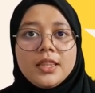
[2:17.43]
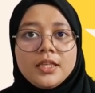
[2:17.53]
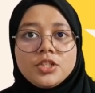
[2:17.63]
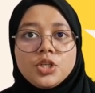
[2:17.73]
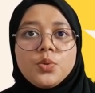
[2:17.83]
They
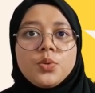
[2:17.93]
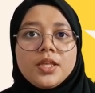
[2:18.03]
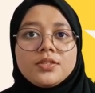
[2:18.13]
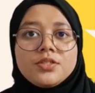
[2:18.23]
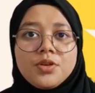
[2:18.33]
show
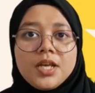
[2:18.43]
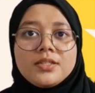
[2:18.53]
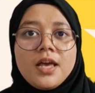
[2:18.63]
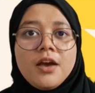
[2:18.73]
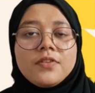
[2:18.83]
these
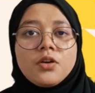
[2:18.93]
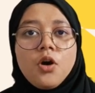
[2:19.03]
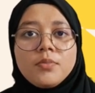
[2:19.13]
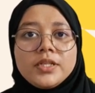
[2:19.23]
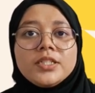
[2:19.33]
strains have a
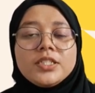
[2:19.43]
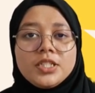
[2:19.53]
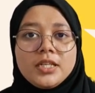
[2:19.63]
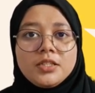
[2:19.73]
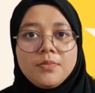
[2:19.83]
common
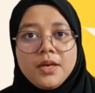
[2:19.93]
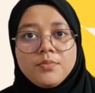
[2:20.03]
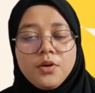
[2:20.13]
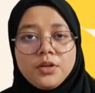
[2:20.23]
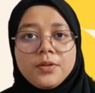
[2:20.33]
genetic
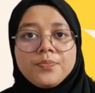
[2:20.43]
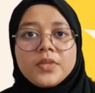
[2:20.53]
backbone.